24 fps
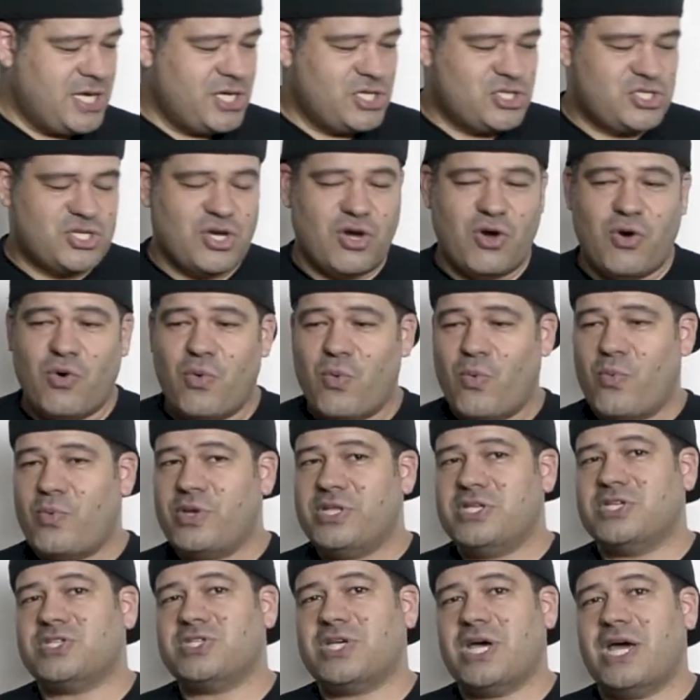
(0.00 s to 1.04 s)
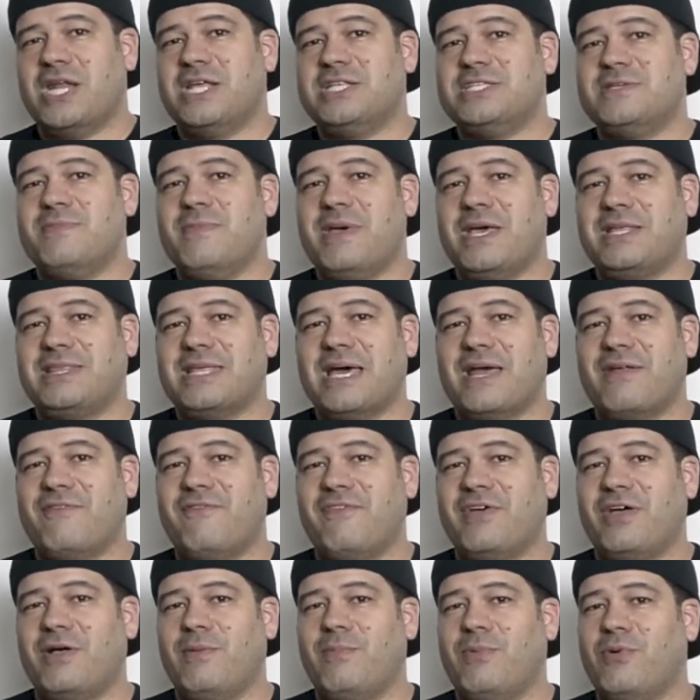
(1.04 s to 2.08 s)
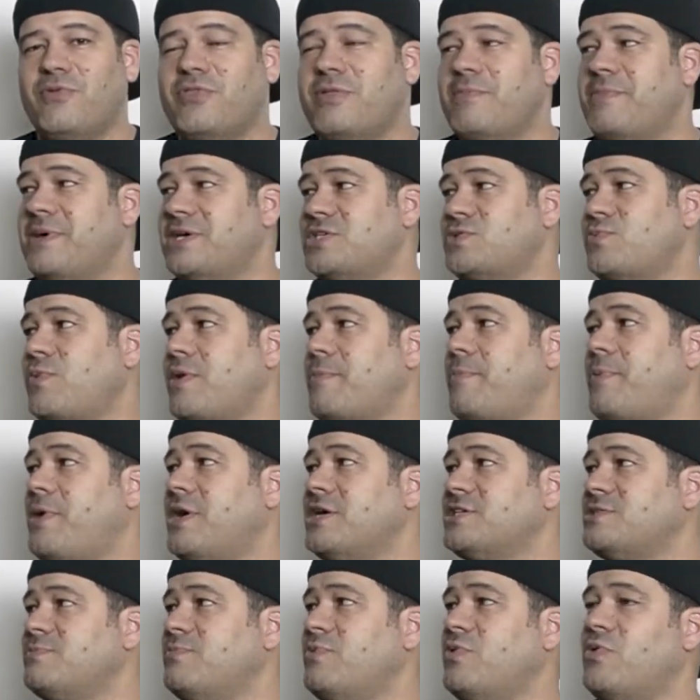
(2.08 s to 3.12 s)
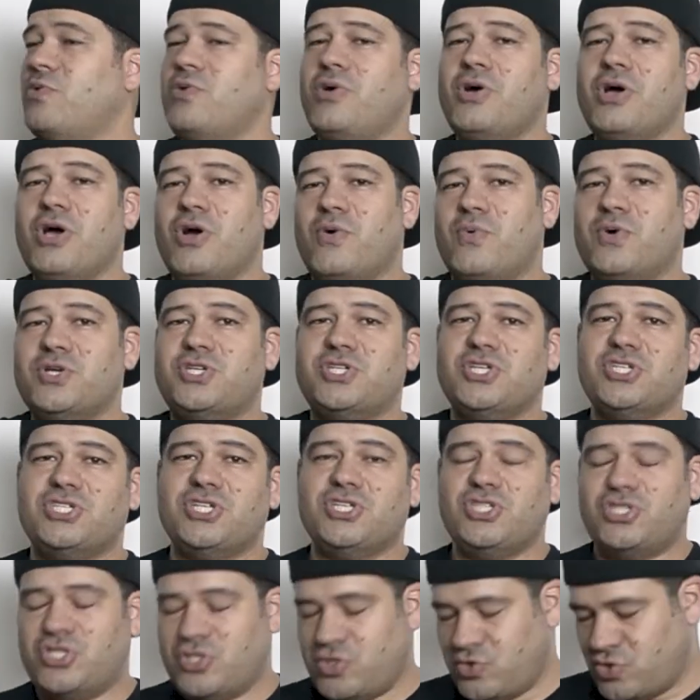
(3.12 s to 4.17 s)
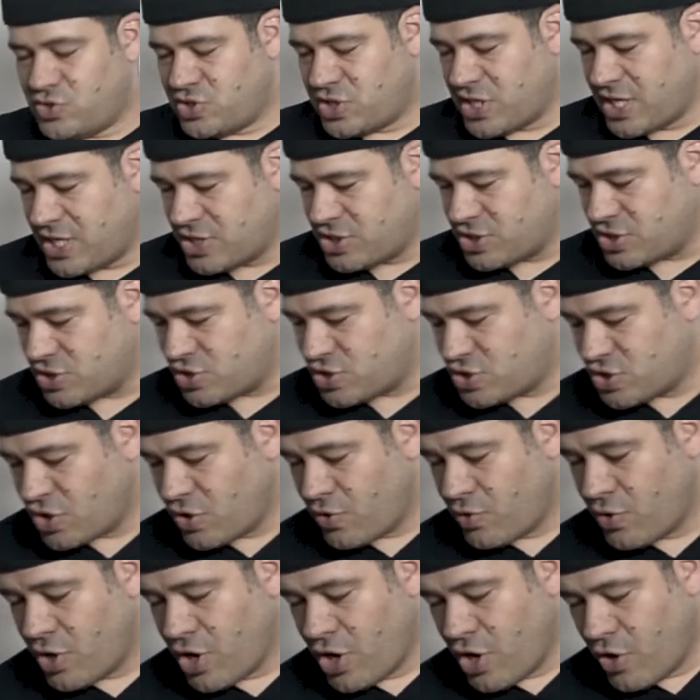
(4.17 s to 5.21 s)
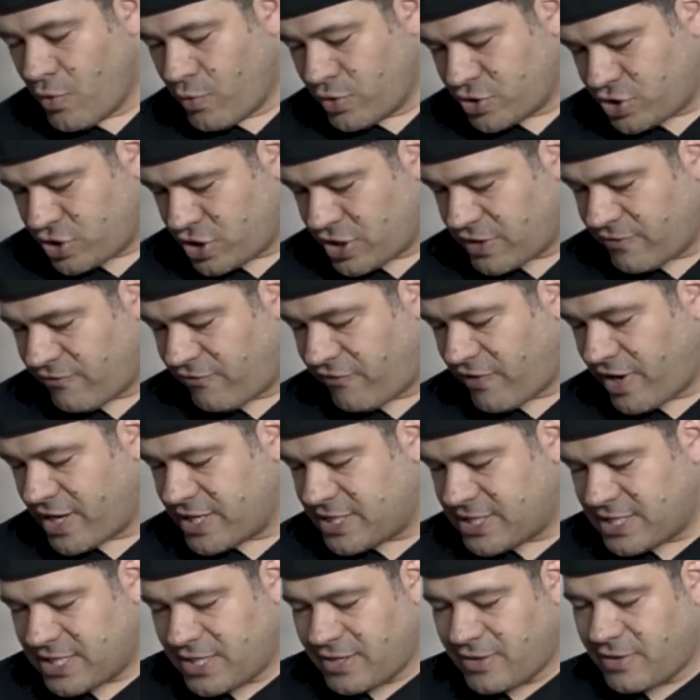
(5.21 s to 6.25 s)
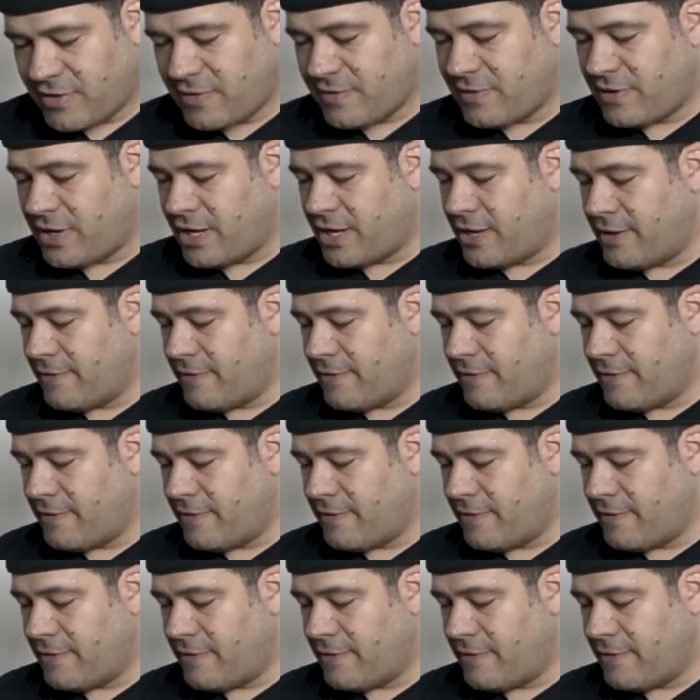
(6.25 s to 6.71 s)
So we decided to make that available in the best way possible, which is in two stages. So what you're going to find here,